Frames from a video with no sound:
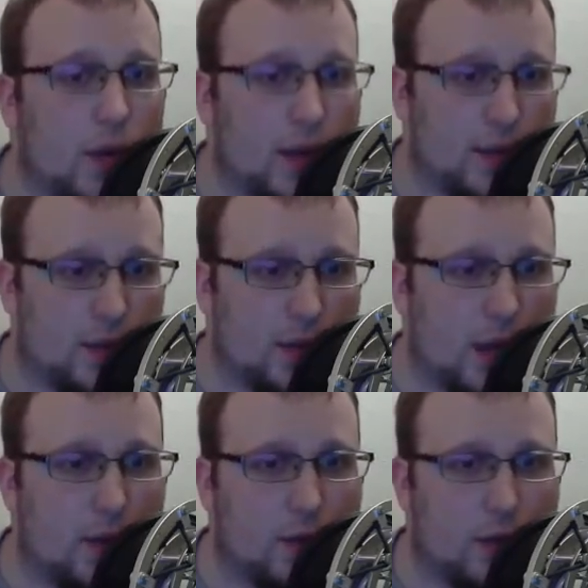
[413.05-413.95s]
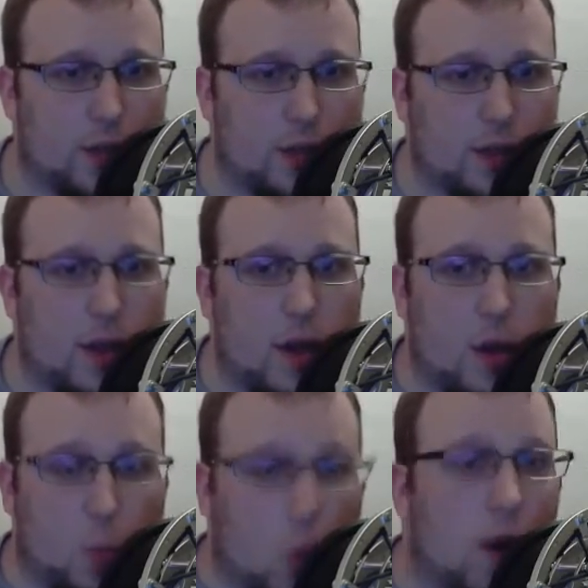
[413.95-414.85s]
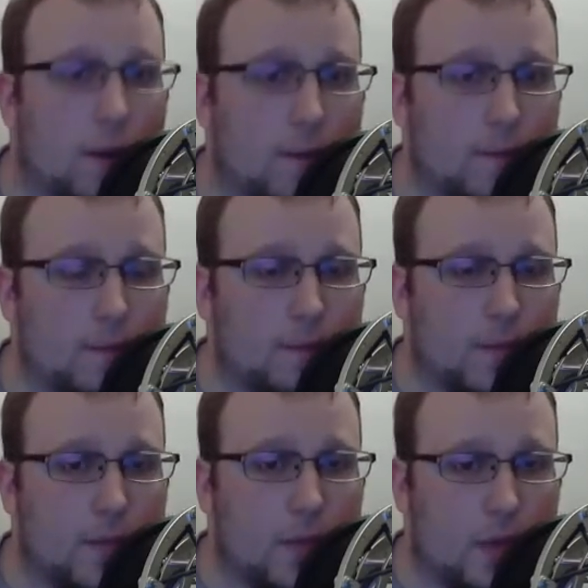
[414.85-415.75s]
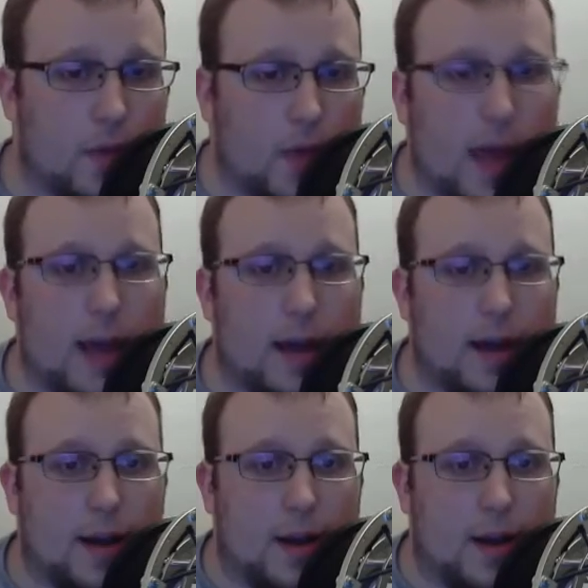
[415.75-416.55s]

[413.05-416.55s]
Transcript: things in this conversation. One, that